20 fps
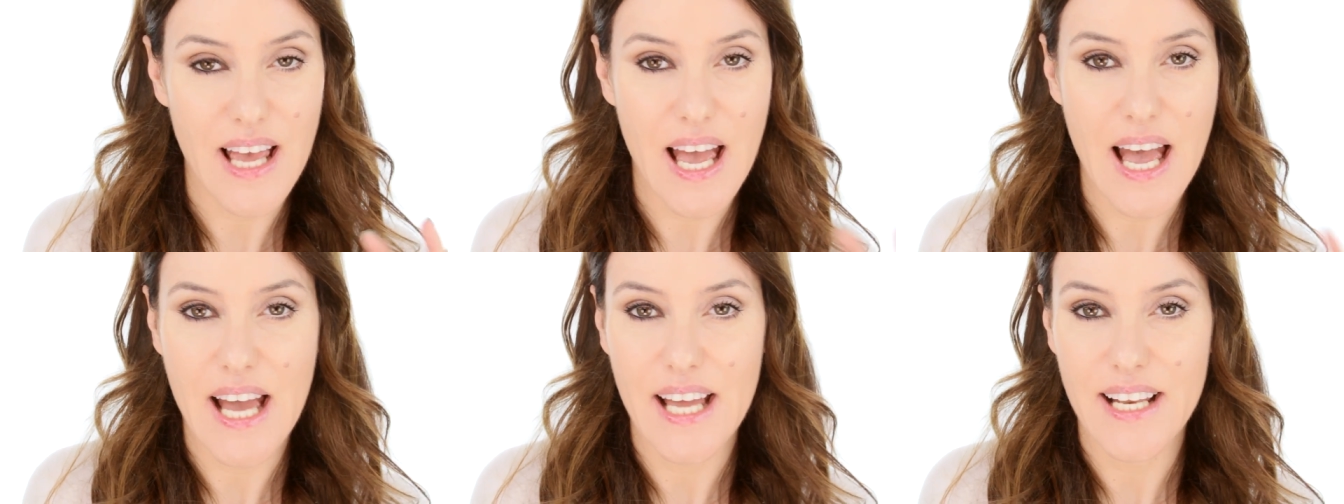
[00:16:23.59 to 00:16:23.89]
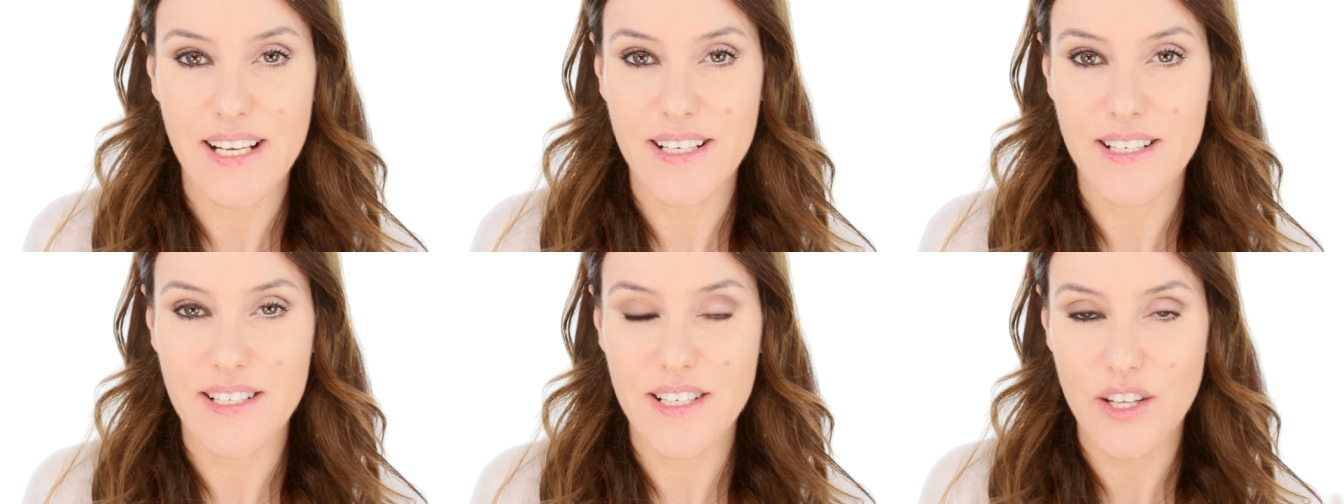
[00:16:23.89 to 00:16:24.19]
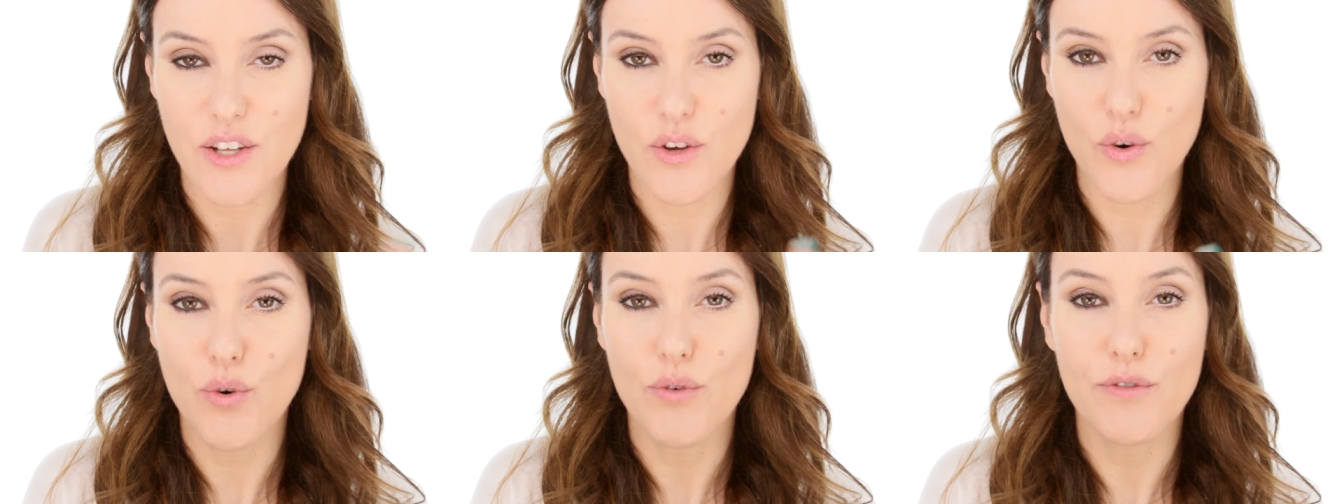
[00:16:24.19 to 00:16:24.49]
and
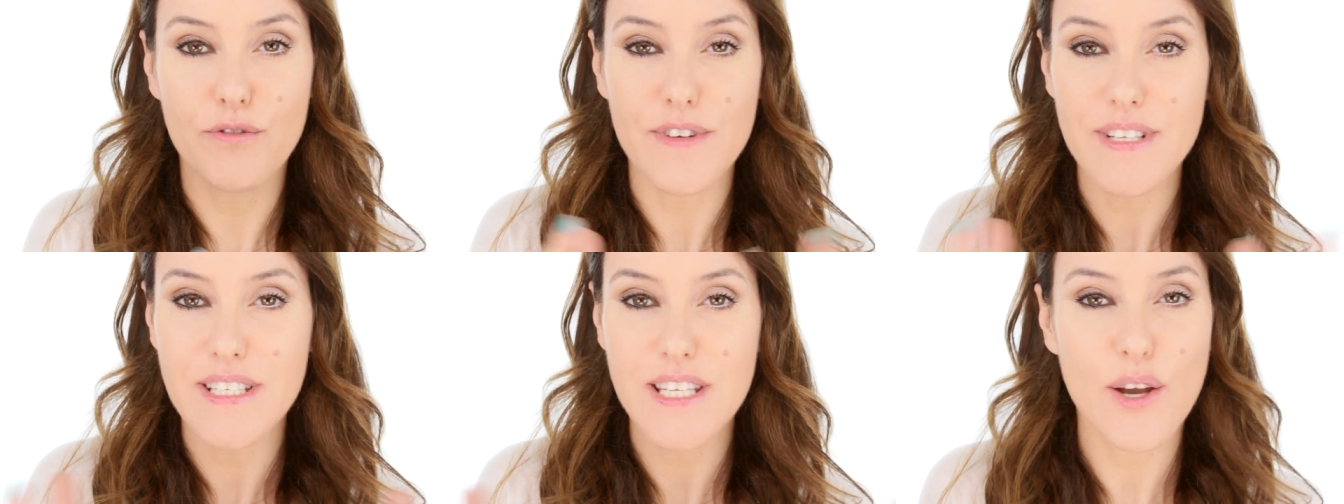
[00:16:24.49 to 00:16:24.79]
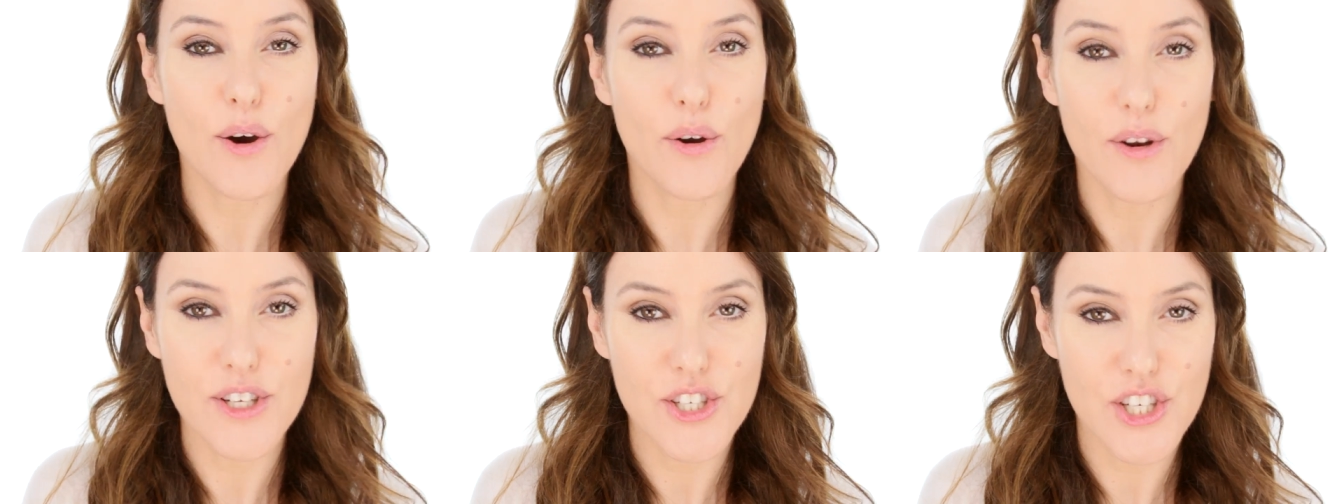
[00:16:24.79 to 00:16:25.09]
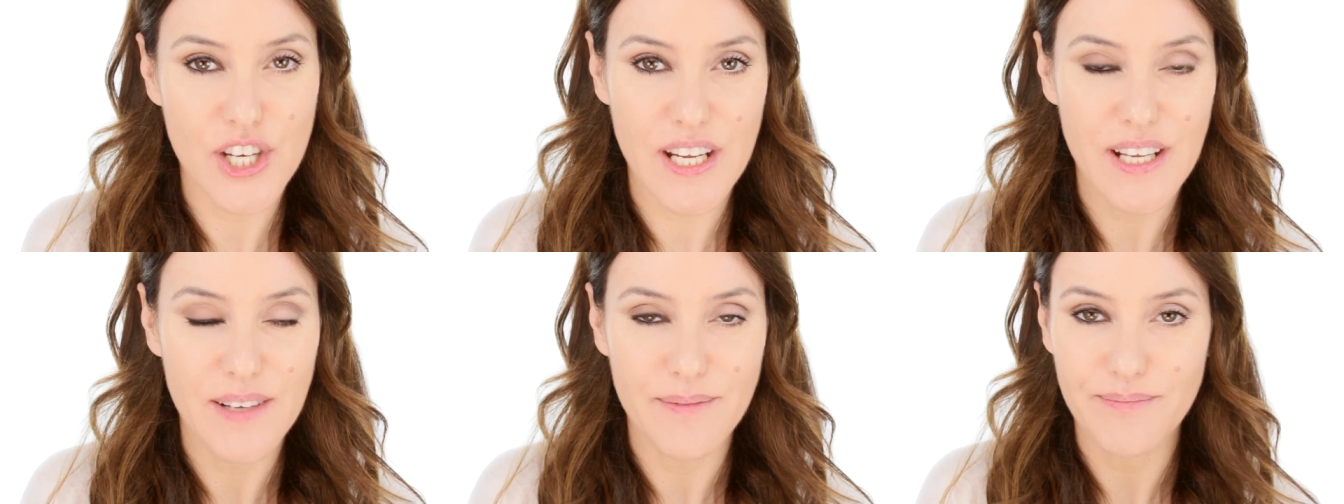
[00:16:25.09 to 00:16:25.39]
your
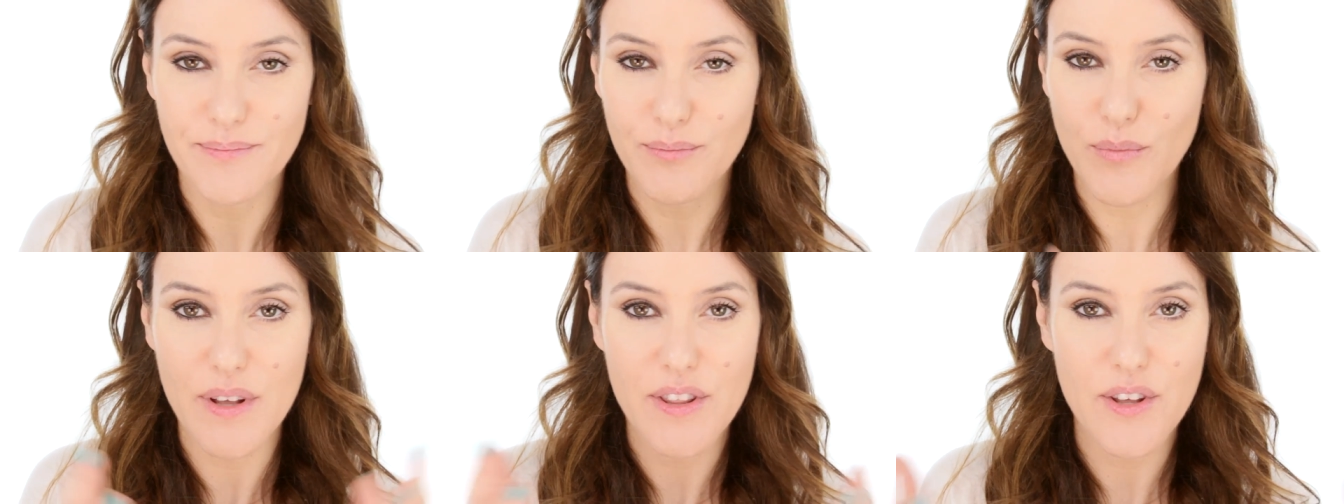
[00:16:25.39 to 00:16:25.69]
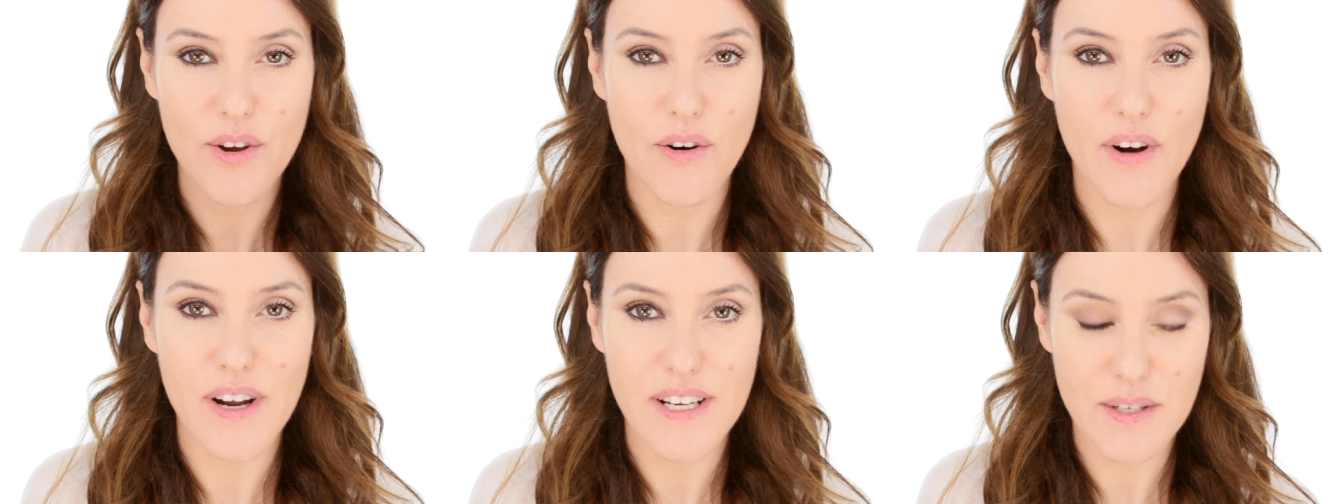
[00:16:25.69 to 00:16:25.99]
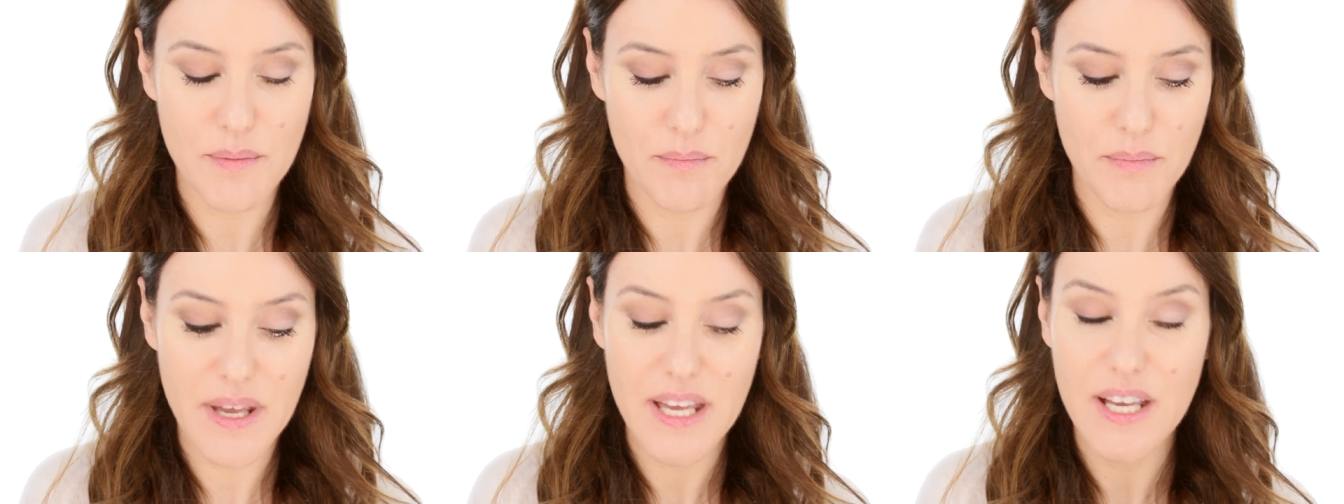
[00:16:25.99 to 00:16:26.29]
physiology, whether your eyes
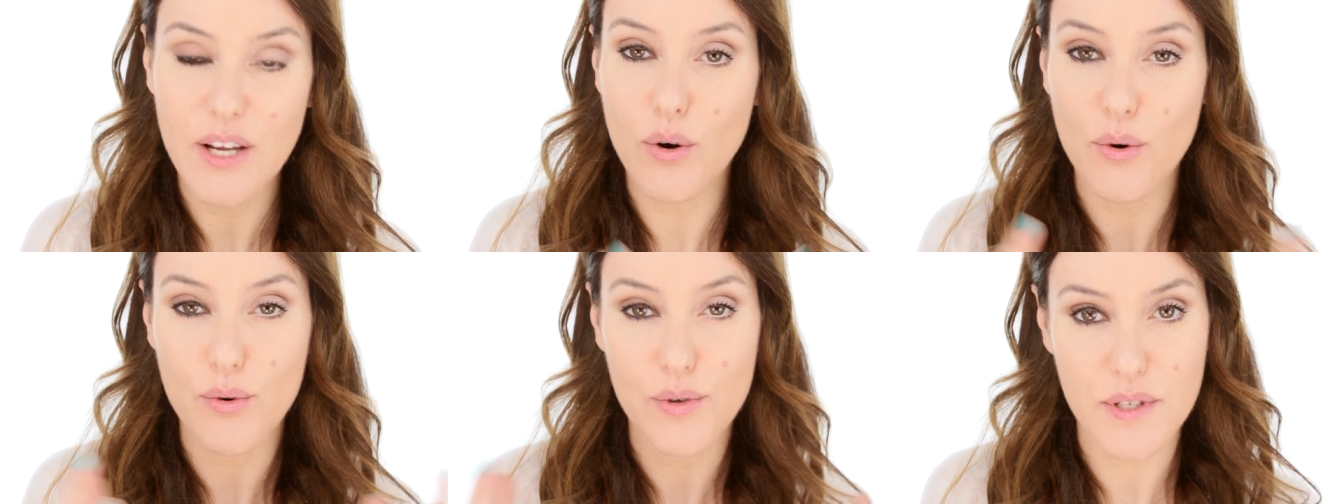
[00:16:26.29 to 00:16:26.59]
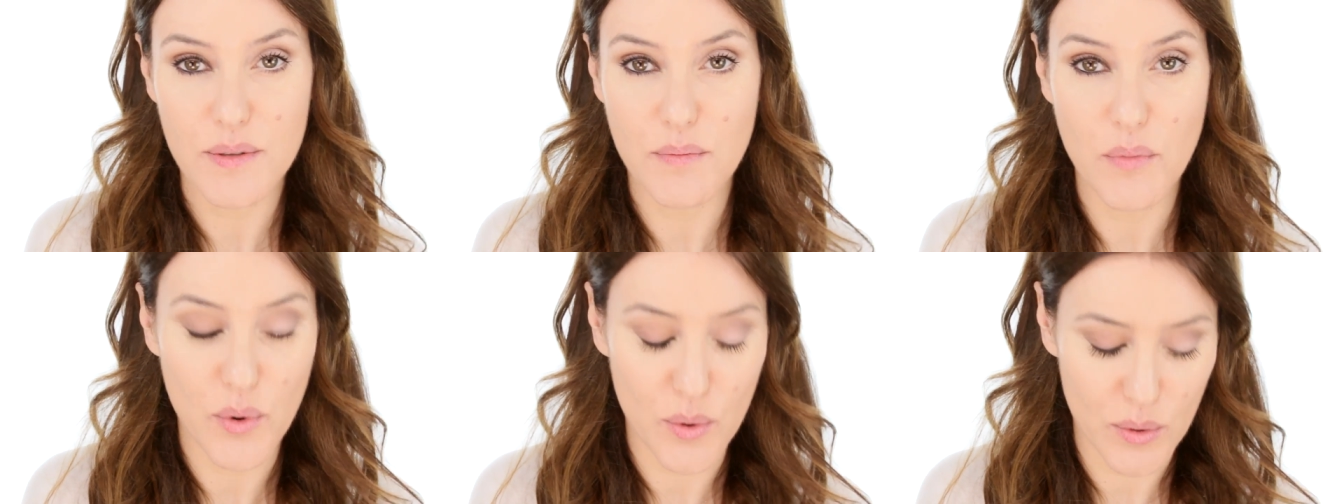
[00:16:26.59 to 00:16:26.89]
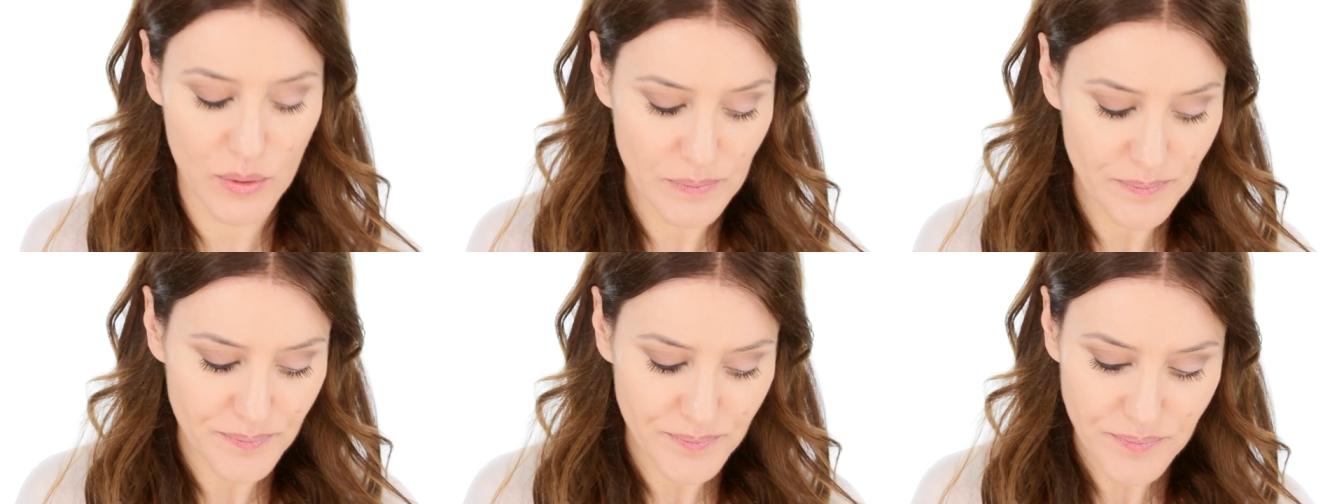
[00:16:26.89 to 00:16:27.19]
are big or small.